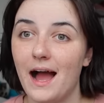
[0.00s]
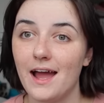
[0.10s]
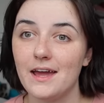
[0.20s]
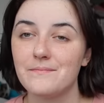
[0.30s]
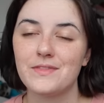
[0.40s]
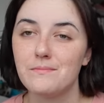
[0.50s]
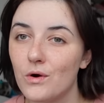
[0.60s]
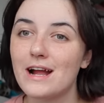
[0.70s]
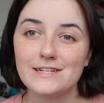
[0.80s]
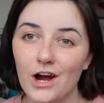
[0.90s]
I, the
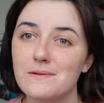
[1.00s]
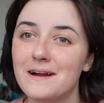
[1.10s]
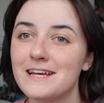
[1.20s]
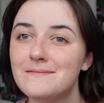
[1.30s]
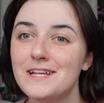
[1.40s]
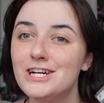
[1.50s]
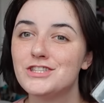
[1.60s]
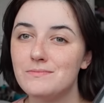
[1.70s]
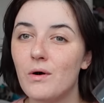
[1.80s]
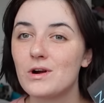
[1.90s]
more I talk about it,
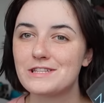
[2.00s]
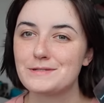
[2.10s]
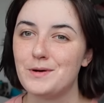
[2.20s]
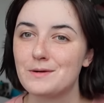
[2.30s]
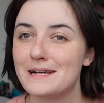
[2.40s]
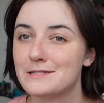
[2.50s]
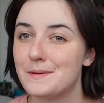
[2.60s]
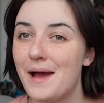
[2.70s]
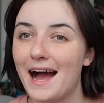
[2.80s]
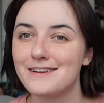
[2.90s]
the more this book makes
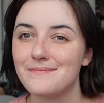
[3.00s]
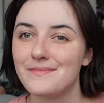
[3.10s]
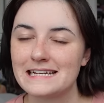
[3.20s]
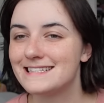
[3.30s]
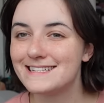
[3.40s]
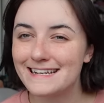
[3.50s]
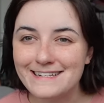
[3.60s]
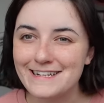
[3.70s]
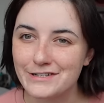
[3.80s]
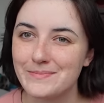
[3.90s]
me mad, because it
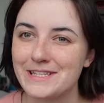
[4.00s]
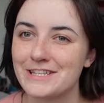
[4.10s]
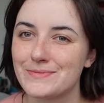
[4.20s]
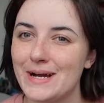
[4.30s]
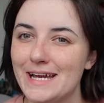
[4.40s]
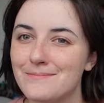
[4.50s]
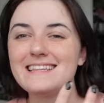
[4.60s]
didn't need to be this way.